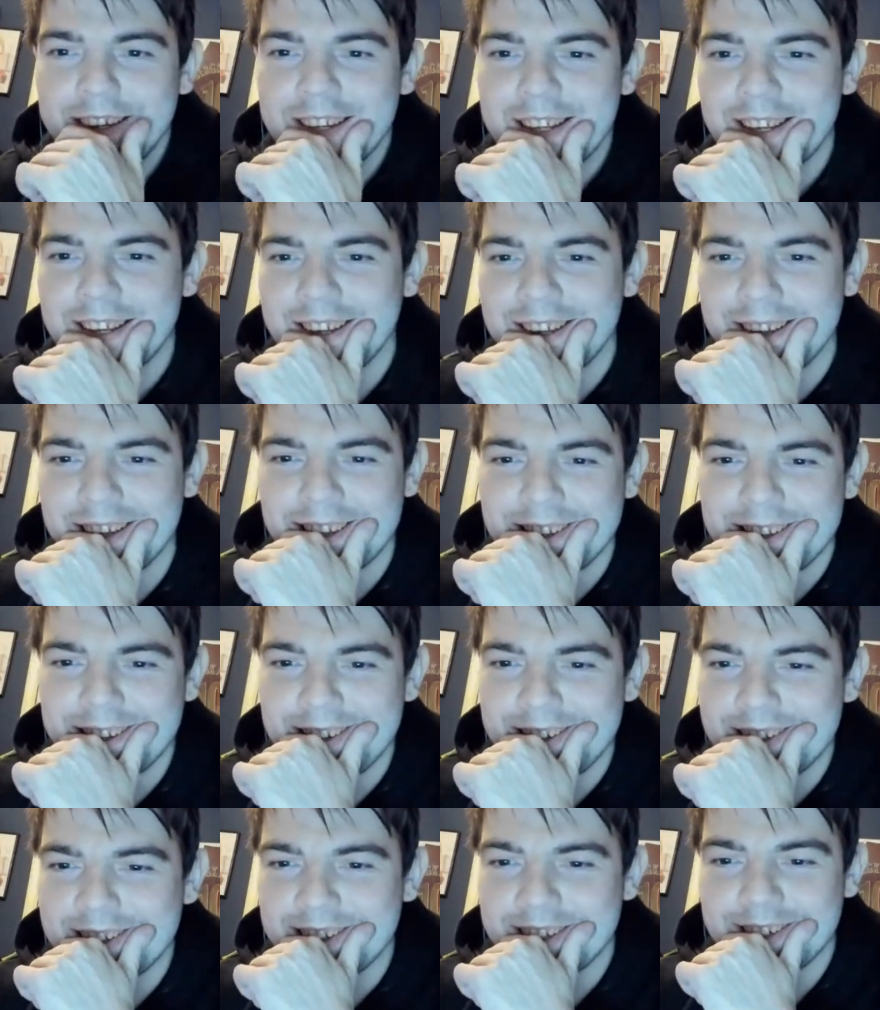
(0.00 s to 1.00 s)

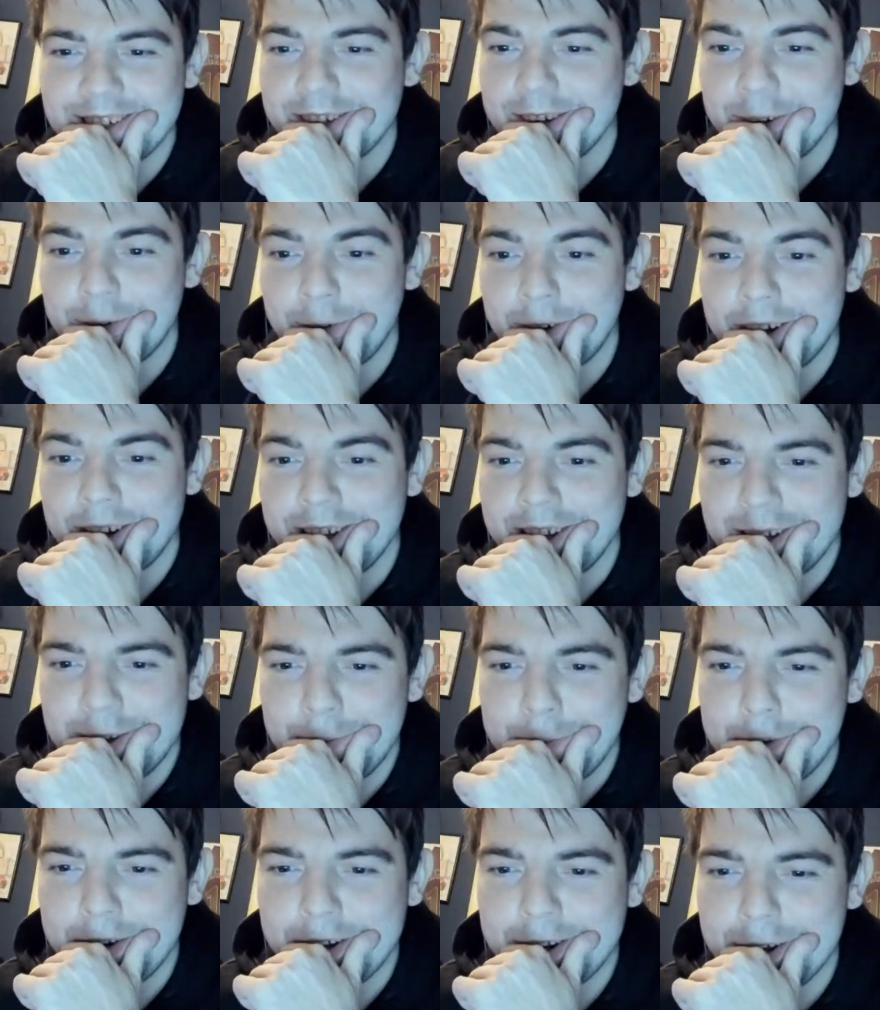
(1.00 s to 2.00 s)
I don't know why.
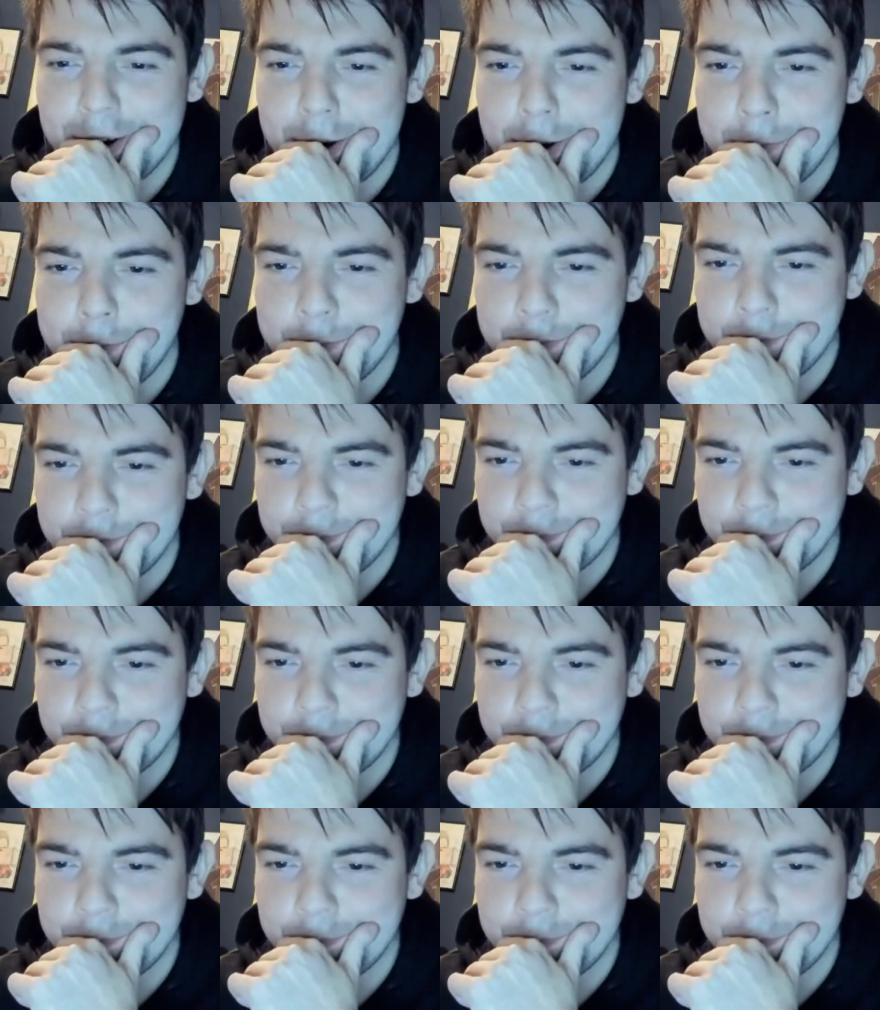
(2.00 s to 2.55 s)
But